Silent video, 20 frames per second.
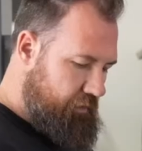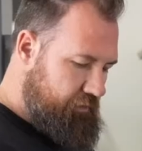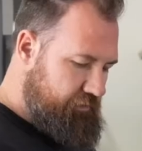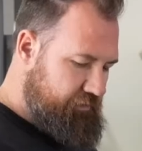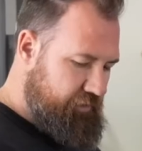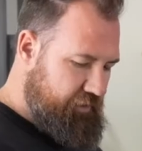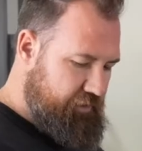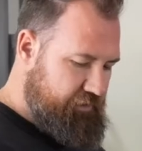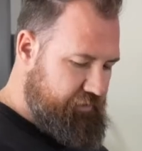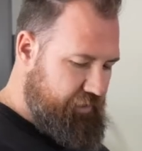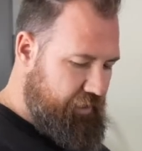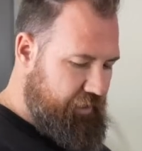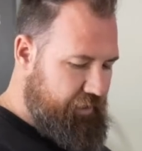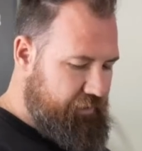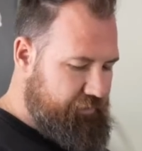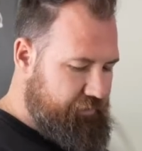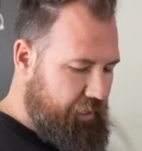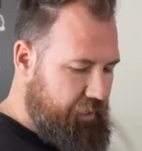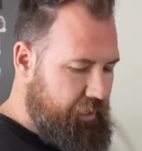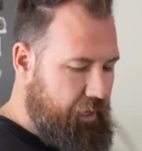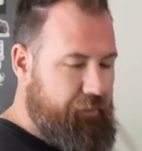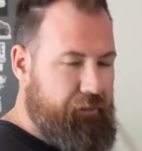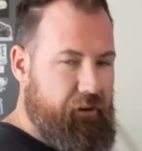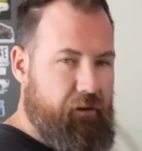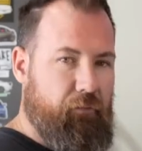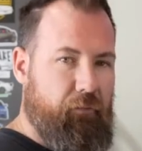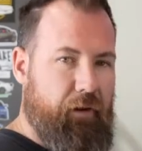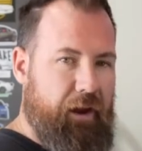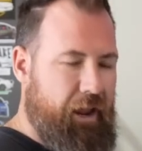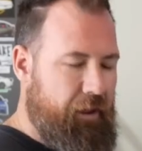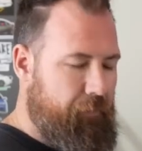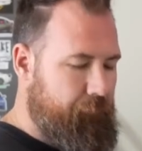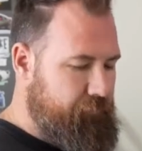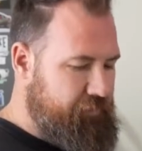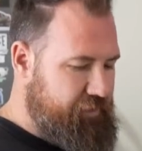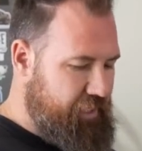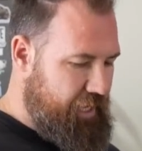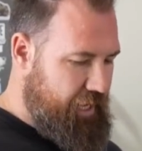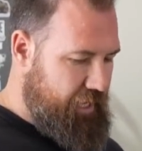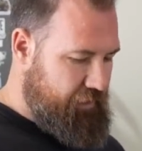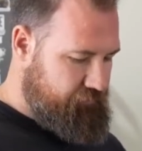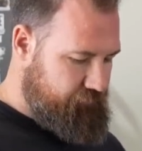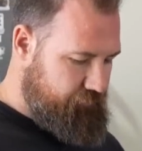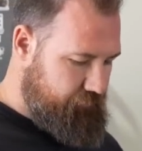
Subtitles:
So this is another Ram DS